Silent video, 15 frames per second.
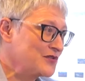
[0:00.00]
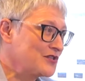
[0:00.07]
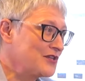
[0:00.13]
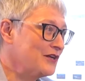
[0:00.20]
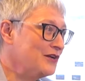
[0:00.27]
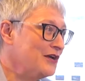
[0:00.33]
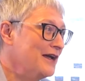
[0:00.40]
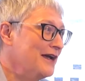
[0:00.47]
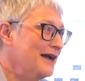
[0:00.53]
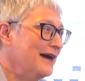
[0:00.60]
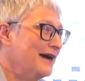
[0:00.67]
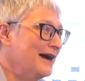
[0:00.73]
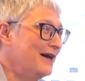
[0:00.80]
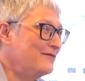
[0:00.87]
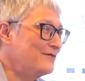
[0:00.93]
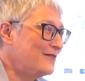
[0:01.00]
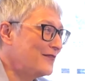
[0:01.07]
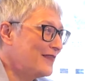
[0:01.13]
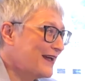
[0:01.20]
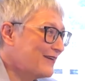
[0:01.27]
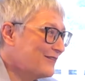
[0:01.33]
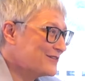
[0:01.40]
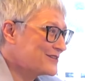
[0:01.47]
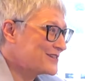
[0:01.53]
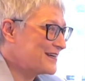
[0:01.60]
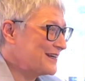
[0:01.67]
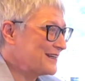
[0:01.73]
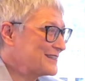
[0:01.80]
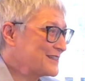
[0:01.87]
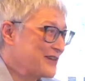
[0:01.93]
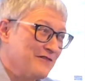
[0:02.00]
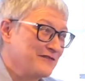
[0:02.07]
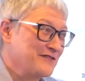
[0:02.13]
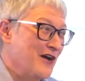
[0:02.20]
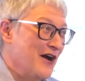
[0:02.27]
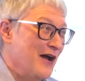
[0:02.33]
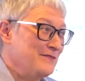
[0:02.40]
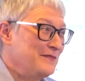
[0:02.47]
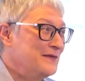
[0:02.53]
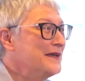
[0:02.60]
So that was a tough time.